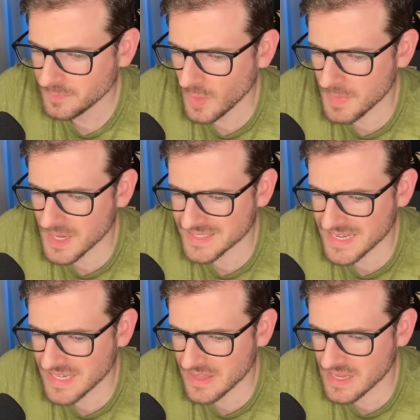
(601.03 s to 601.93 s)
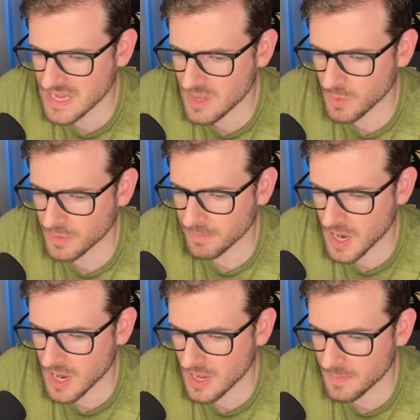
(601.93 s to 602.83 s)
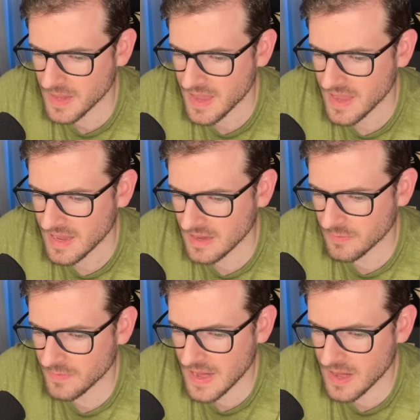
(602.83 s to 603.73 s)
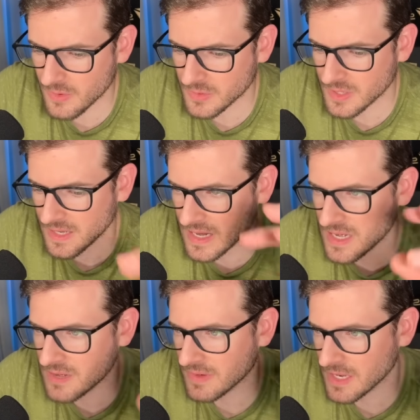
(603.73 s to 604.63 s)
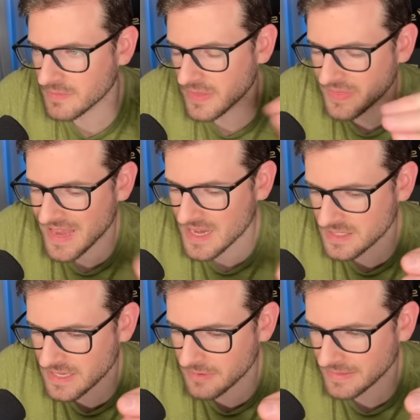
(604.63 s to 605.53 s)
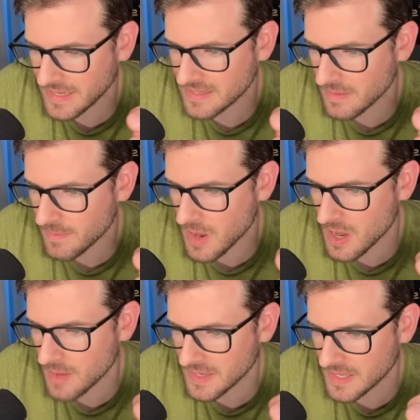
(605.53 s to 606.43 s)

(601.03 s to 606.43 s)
Because I said the keyword Bob, it found any relevant things that are related to Bob, and